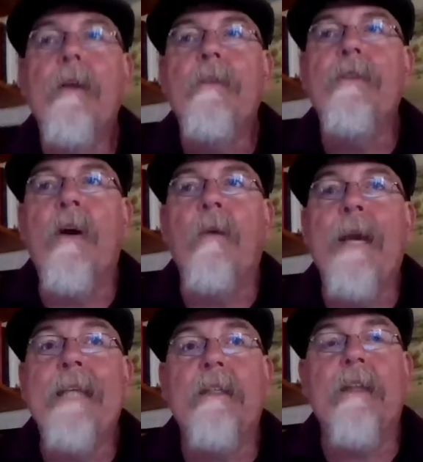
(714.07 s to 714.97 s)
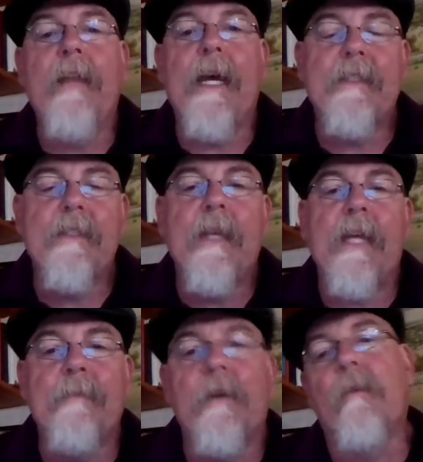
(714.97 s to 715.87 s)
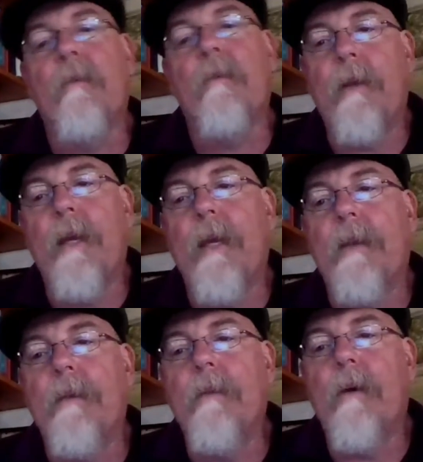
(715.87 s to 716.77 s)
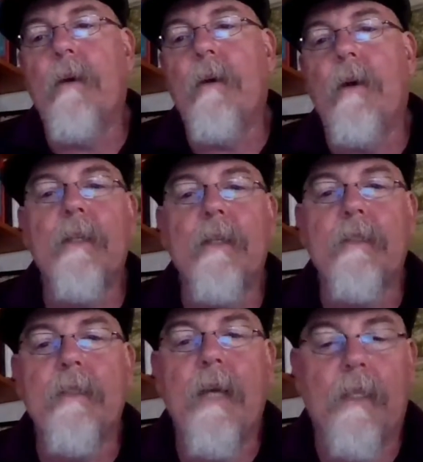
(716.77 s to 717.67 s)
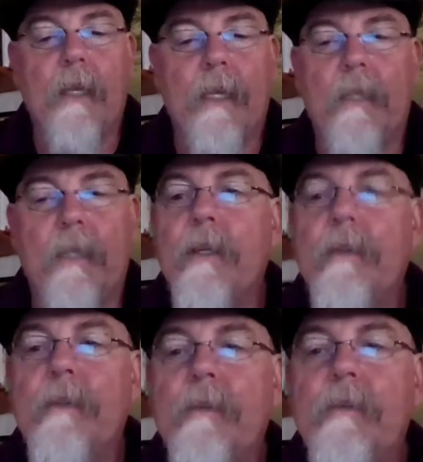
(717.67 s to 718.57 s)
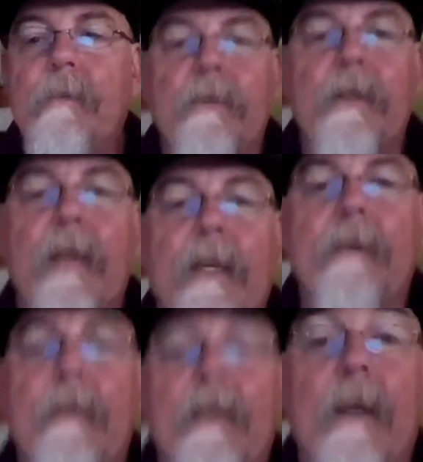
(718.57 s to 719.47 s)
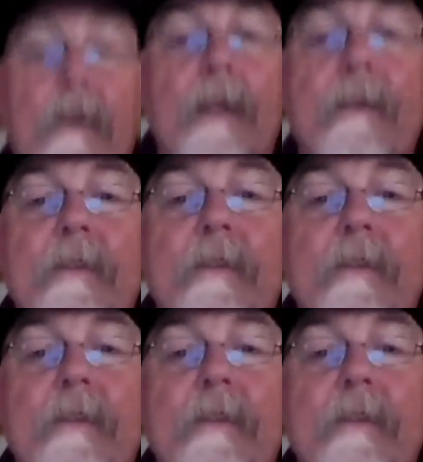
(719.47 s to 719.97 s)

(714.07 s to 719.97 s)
So basically, that's part of why this plan also is not likely to protect the areas that